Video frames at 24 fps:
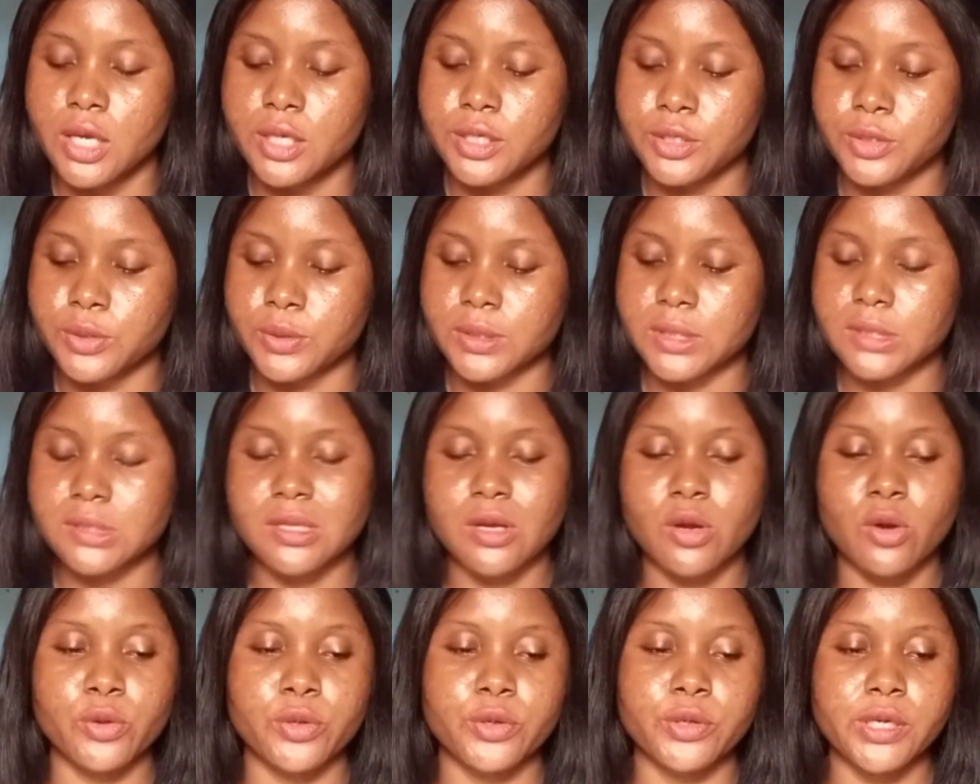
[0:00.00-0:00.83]
Do you
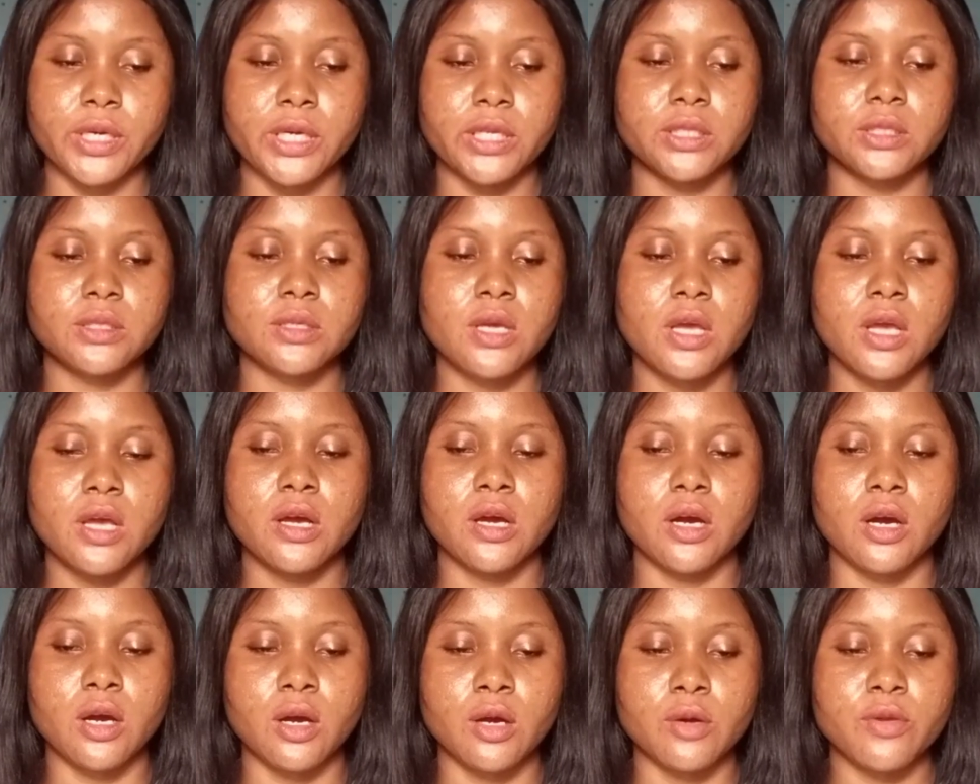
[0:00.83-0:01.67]
understand? Or you can
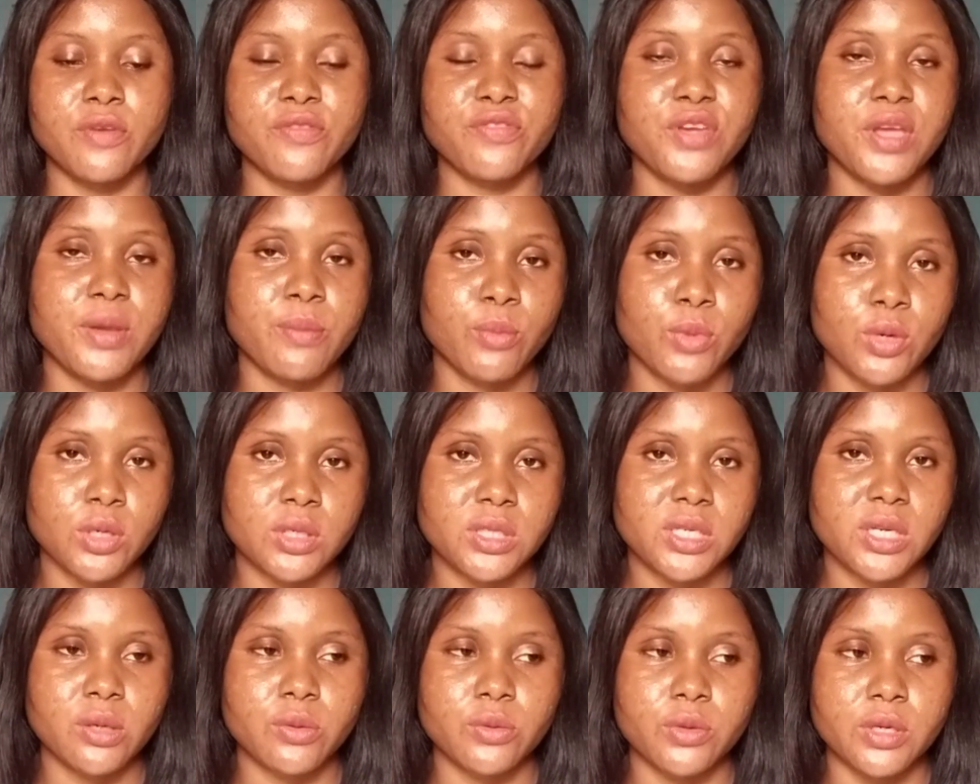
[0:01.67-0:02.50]
if you're a
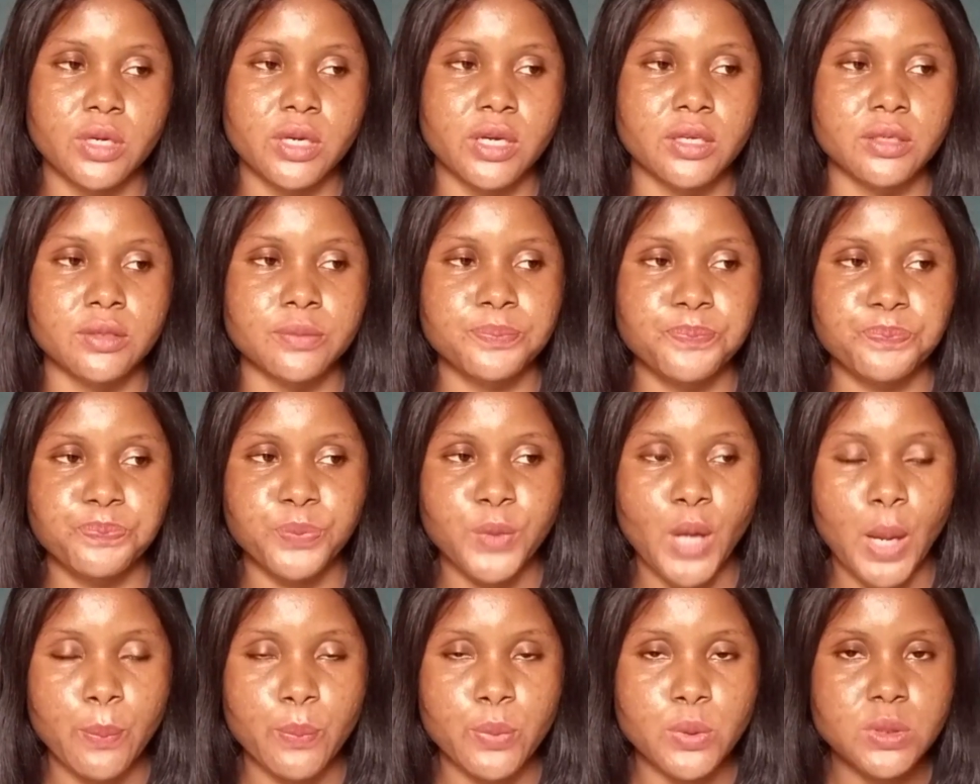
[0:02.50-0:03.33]
model, you can
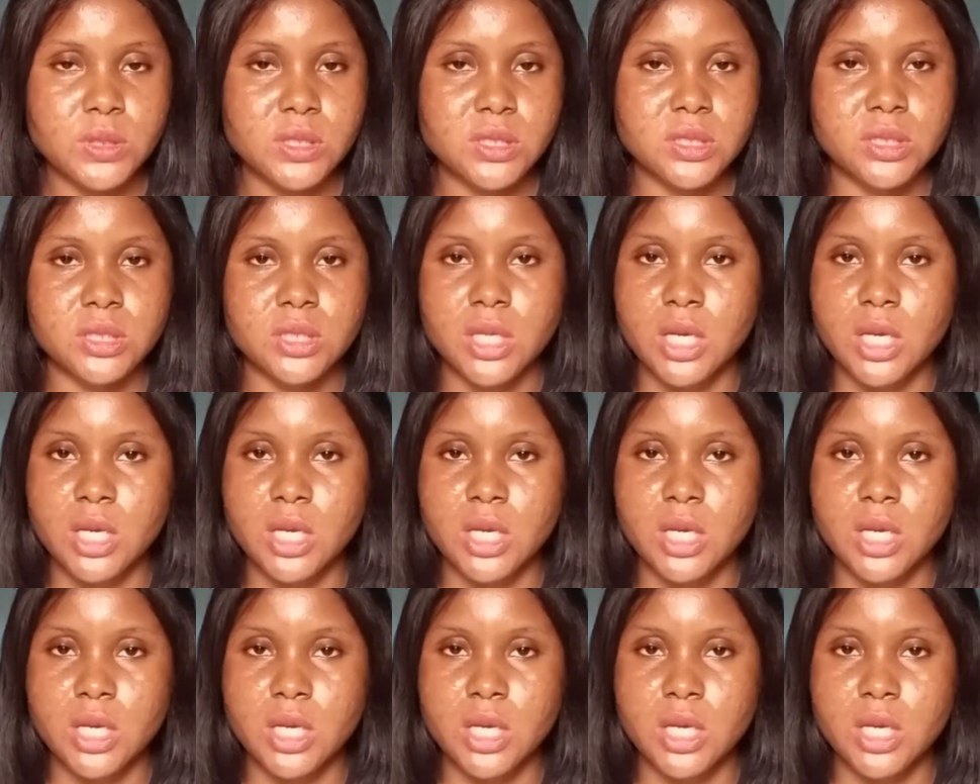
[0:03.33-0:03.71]
put